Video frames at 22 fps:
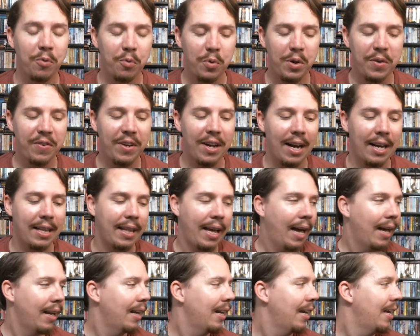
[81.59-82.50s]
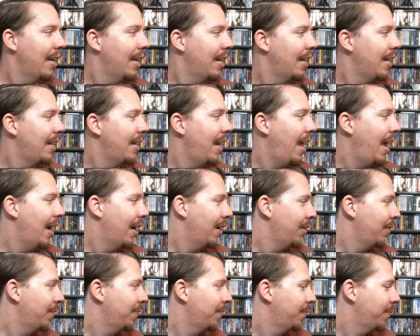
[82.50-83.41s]
We've got that.
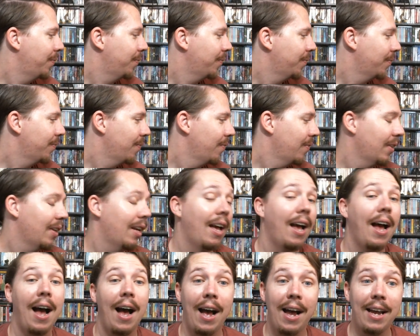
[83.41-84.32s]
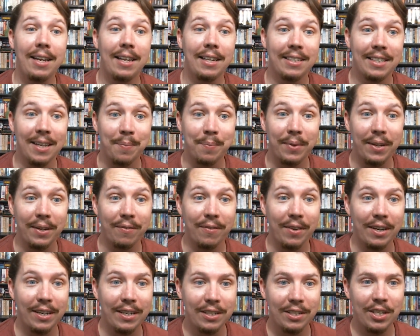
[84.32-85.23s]
Now, I did
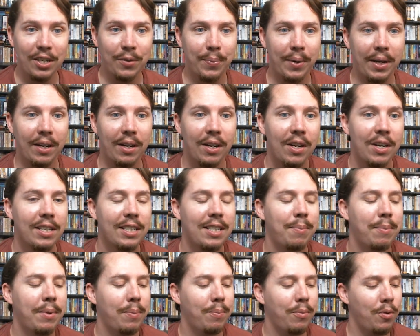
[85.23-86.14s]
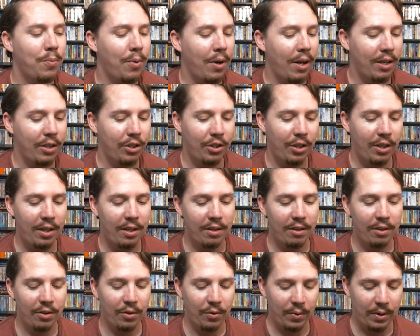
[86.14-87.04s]
something very stupid, something you probably
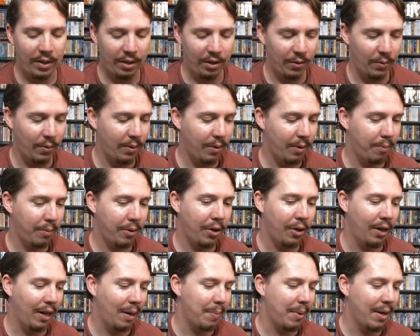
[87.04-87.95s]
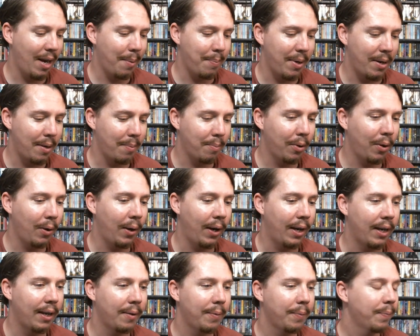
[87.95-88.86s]
shouldn't do when you currently become
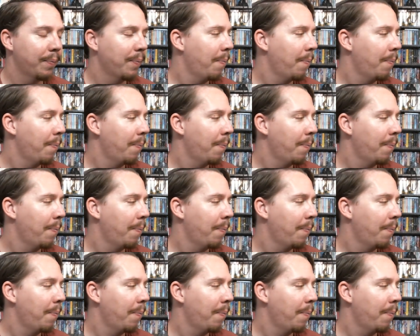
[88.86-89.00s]
unemployed.